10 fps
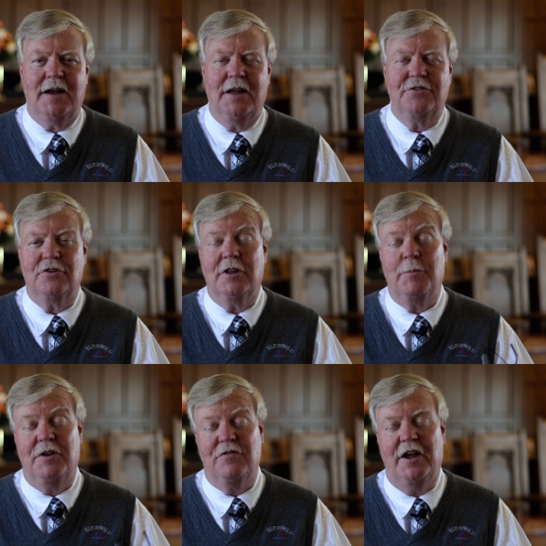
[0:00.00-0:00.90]
Uh, so
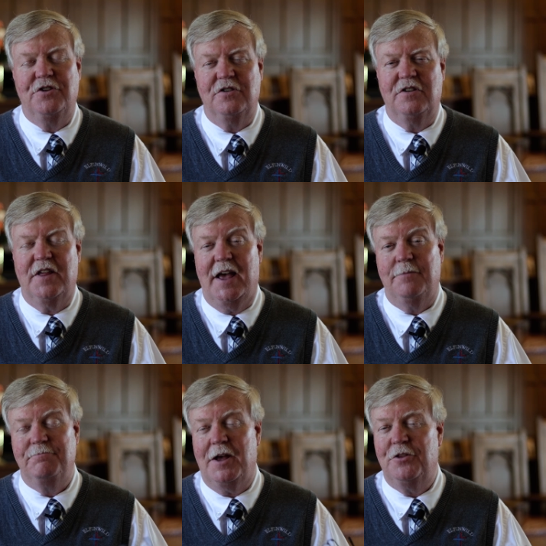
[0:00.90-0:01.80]
let me invite you to
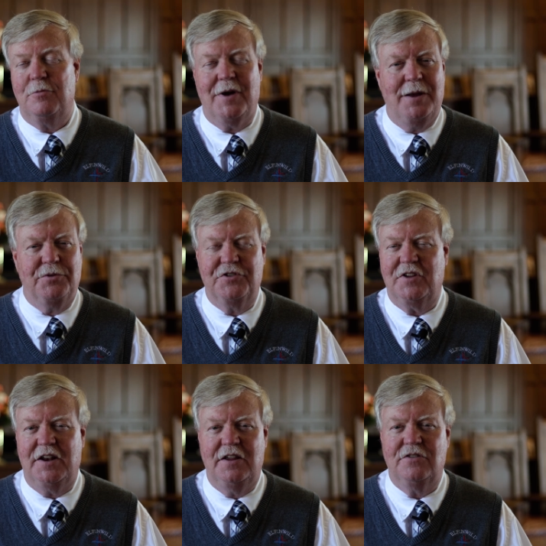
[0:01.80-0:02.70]
that. Other Bible
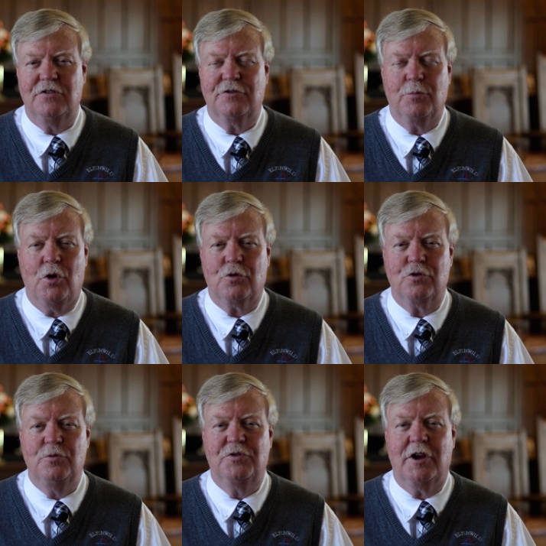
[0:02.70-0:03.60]
studies and small
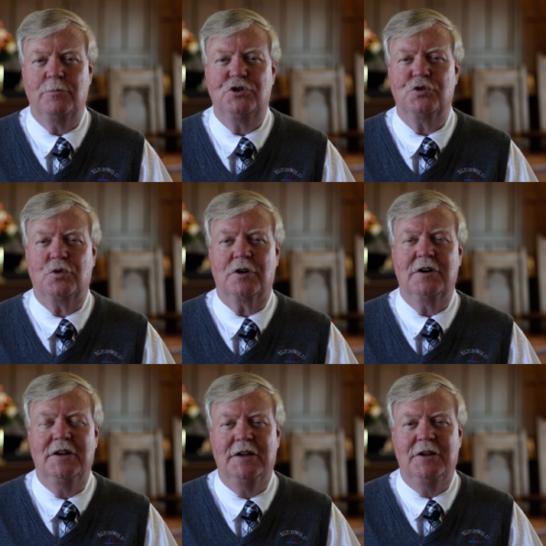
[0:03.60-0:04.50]
groups, I'm
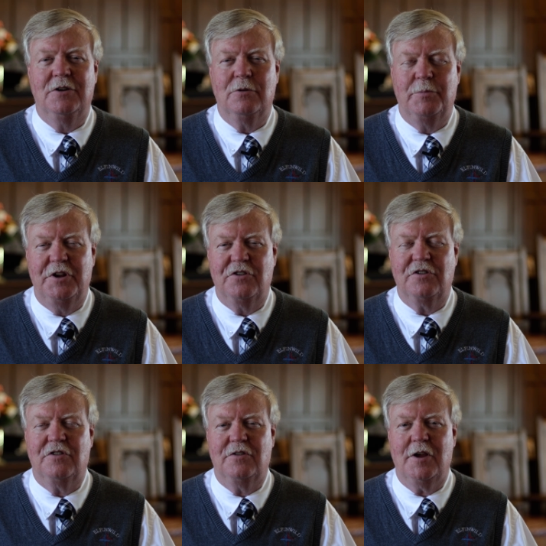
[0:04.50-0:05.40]
sure, would be
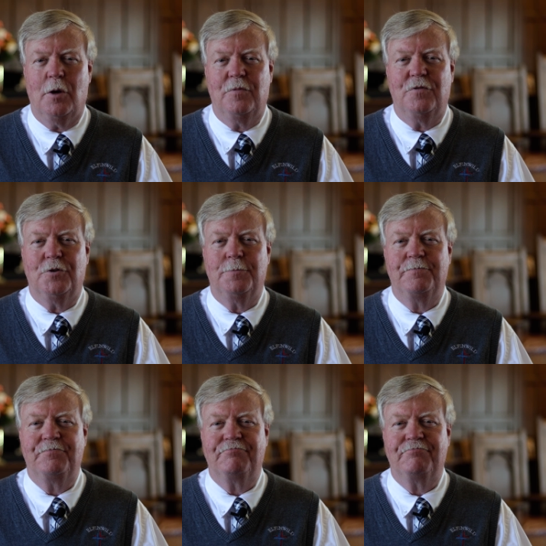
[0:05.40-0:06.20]
just as helpful.